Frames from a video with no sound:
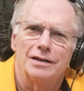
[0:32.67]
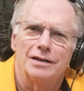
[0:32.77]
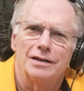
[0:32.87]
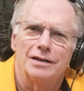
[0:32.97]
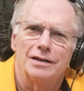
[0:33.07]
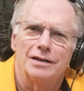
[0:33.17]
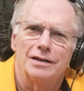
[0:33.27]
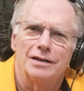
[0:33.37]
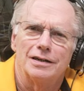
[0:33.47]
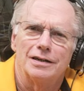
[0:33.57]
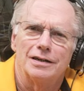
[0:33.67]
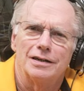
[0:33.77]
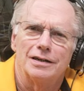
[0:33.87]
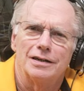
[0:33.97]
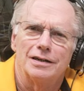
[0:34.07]

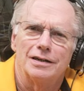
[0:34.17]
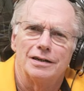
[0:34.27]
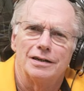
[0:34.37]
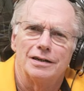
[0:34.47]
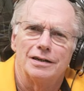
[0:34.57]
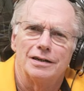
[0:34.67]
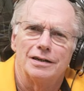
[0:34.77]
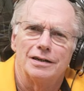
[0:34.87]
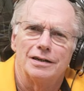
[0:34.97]
(no lip movement)